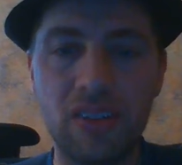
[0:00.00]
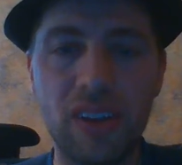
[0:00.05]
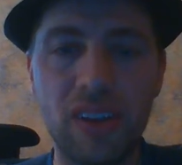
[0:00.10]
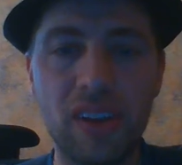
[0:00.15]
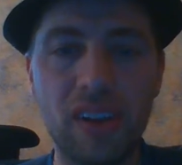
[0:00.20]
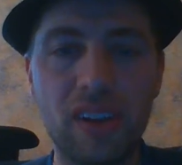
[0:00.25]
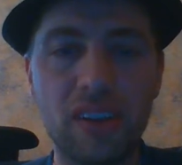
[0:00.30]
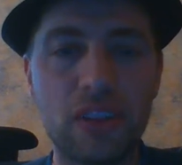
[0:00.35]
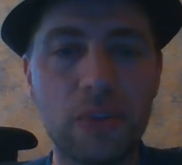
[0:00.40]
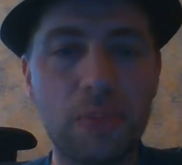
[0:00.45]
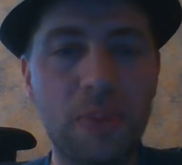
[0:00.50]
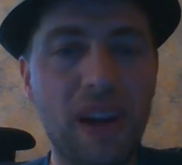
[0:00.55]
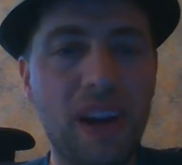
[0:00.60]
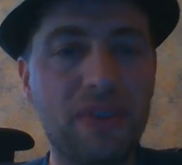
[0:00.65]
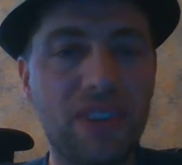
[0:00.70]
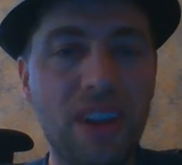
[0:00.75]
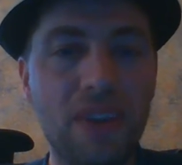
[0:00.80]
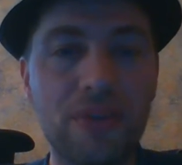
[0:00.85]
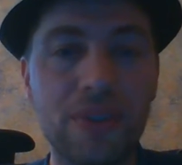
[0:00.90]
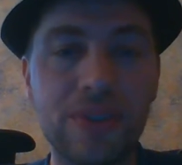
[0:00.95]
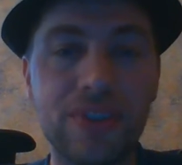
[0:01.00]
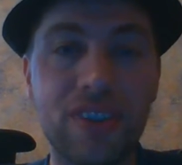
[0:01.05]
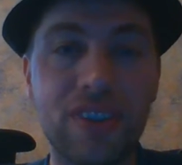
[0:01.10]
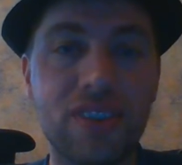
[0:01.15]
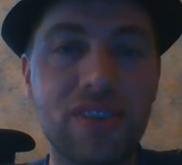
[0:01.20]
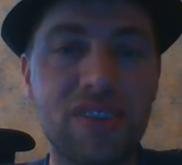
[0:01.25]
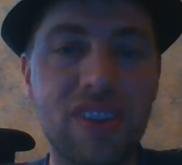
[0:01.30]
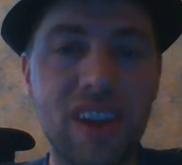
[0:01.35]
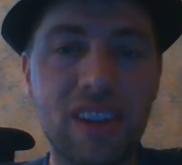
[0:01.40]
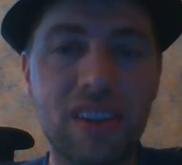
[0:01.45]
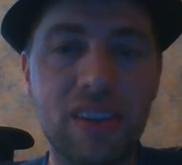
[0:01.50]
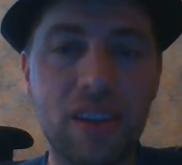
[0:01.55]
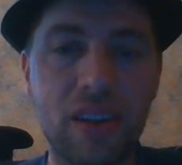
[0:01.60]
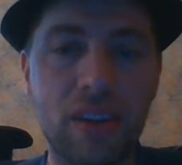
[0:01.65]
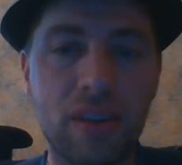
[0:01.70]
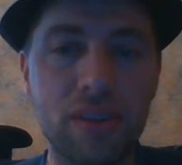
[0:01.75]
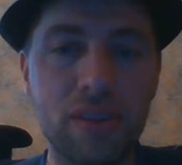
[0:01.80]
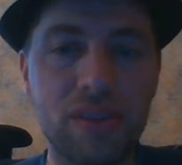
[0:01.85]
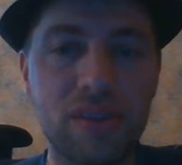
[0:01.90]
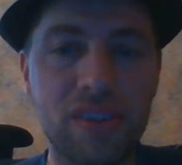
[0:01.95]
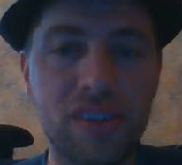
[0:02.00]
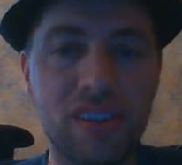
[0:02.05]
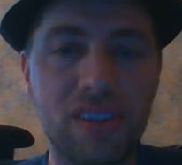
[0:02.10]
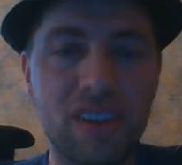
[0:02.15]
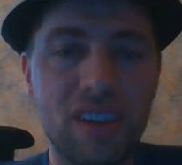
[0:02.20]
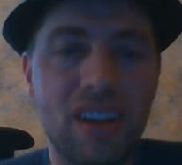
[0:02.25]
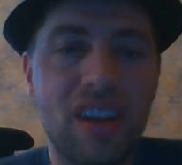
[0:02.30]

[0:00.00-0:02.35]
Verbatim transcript: Still, in spite of differences like those,